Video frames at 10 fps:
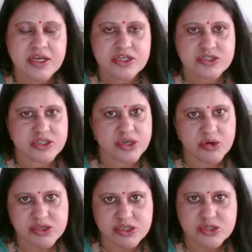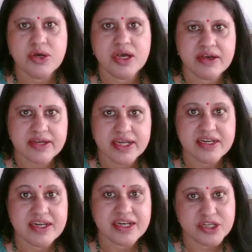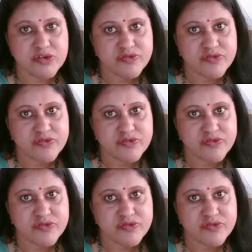So they also get an idea of